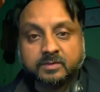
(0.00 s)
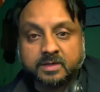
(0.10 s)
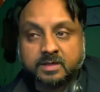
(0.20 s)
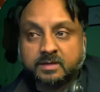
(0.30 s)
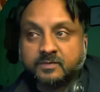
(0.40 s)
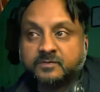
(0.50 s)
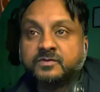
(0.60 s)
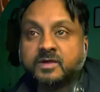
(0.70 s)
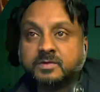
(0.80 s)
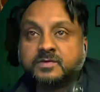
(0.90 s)
with
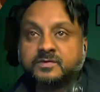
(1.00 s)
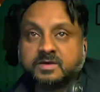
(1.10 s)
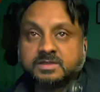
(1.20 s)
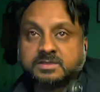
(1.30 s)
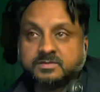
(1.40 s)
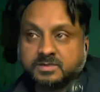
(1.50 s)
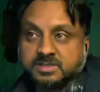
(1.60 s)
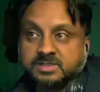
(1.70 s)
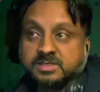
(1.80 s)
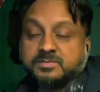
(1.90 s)
frames first, which
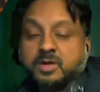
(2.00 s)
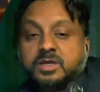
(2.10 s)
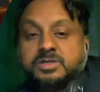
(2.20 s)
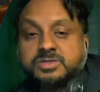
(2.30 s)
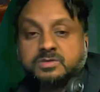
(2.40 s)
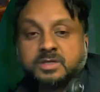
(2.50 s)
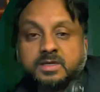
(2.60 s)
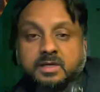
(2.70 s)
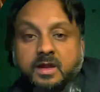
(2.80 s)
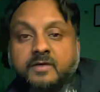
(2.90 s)
is the smallest unit,
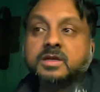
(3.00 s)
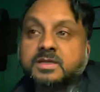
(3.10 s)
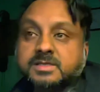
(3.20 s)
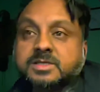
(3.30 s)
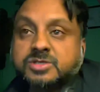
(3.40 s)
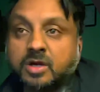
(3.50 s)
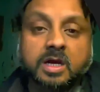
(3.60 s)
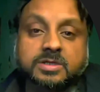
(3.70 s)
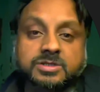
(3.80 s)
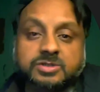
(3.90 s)
and after is a shot.
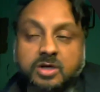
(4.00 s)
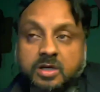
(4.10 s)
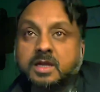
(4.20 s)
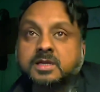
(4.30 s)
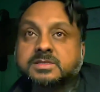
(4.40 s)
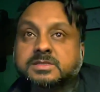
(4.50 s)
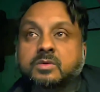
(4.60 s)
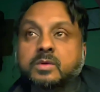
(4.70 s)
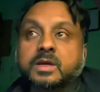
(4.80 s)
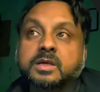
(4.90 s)
A shot is
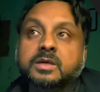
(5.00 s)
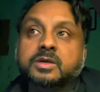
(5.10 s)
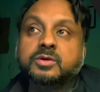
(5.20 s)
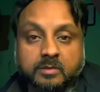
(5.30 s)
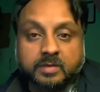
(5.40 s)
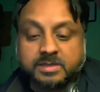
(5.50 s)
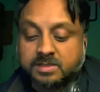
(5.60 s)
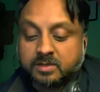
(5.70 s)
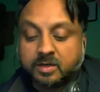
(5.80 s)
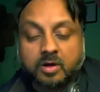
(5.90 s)
when you press
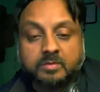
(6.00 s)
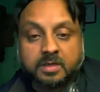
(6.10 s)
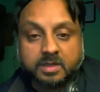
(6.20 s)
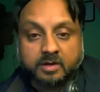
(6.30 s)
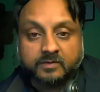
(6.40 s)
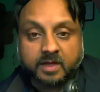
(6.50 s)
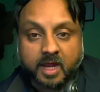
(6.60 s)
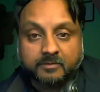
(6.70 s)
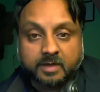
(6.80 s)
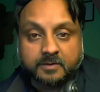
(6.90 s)
the record button of the
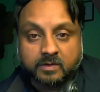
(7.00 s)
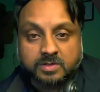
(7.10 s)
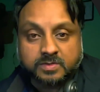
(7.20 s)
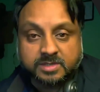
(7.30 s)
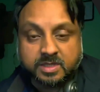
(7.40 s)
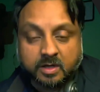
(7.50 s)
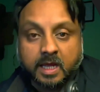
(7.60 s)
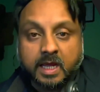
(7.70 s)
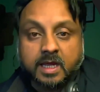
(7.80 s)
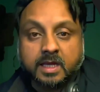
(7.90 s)
camera, you switch it on,
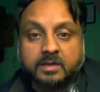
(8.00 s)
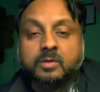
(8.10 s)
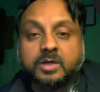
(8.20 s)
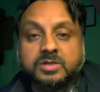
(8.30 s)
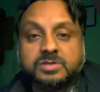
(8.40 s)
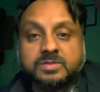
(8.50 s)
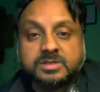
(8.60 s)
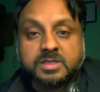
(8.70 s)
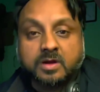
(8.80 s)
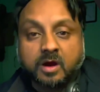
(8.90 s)
and when you switch
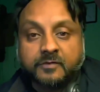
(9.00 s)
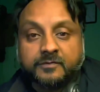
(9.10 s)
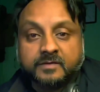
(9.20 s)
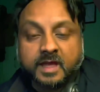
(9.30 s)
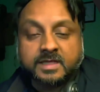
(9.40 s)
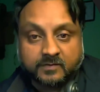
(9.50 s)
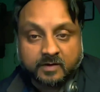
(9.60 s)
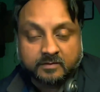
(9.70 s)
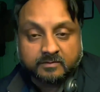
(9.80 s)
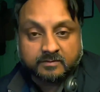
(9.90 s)
it off, that
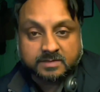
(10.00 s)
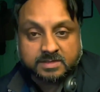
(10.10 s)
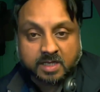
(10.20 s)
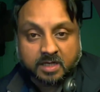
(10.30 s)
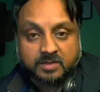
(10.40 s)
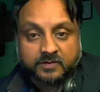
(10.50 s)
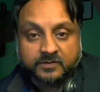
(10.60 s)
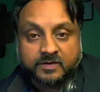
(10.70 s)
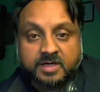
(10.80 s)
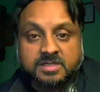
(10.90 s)
from start to
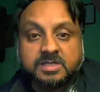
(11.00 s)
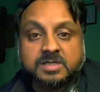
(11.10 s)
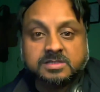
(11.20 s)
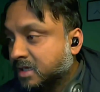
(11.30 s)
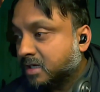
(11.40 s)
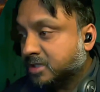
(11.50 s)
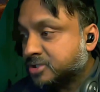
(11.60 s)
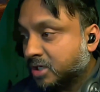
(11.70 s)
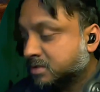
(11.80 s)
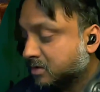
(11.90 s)
finish is called a
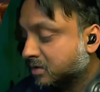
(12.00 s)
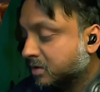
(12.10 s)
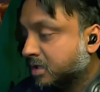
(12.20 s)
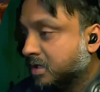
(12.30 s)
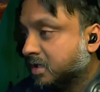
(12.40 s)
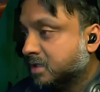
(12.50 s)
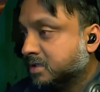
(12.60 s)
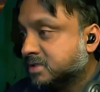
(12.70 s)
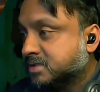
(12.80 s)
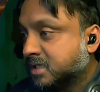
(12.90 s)
shot. So here in
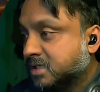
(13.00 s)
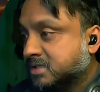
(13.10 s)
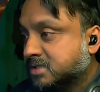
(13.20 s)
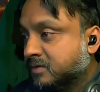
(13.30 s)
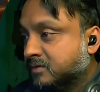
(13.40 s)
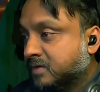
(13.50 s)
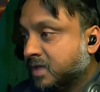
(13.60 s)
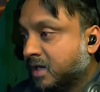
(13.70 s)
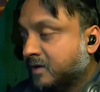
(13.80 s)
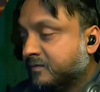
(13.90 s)
this case, we
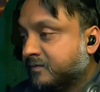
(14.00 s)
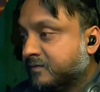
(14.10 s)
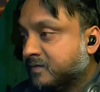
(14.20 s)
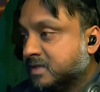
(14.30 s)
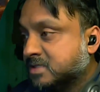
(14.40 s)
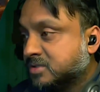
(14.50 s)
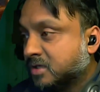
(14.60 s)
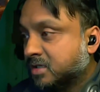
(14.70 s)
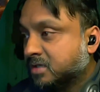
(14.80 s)
have this shot,